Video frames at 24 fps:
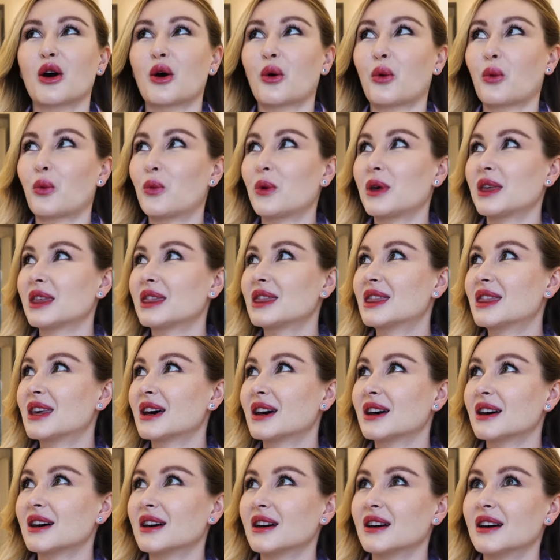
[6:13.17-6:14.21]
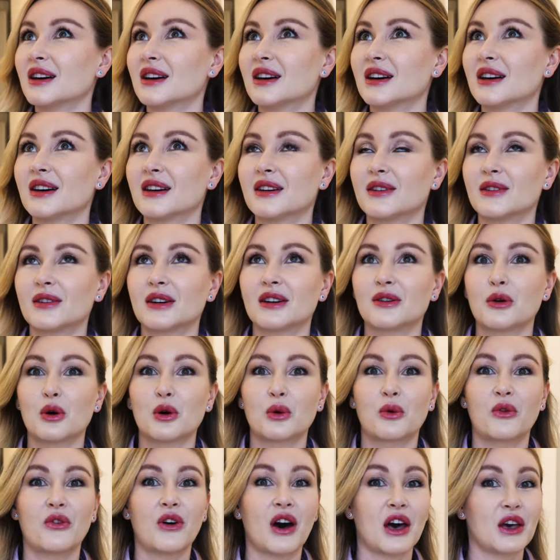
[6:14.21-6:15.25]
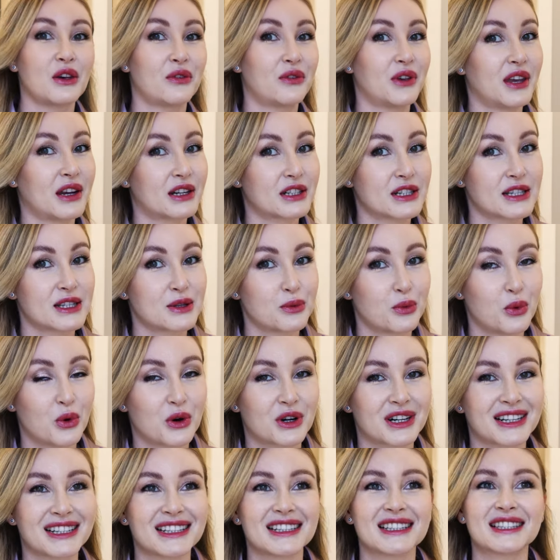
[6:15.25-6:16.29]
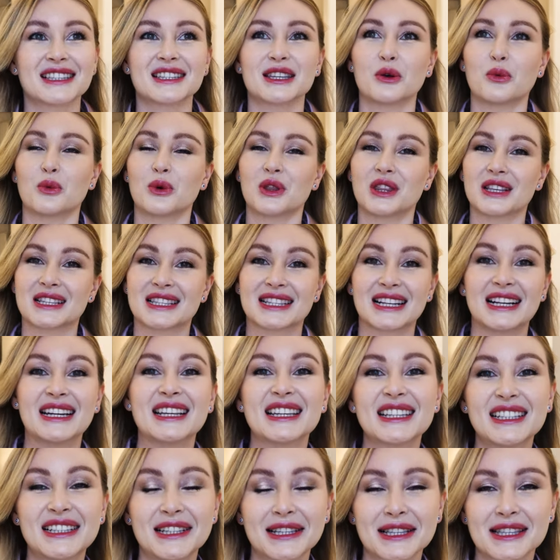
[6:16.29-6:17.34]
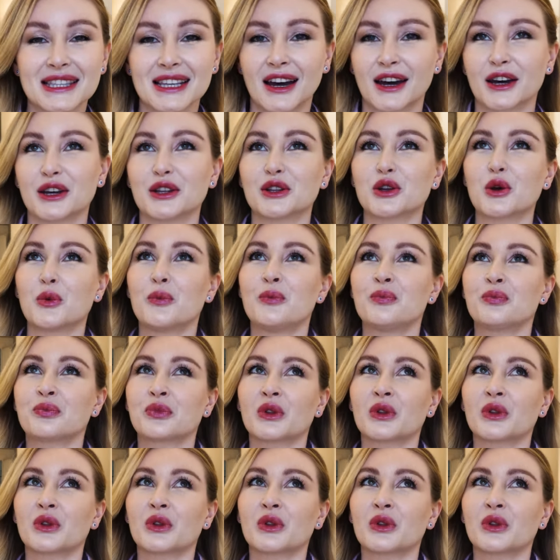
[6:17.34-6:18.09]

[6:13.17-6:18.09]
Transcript: with the 5 years warranty, with sleek design,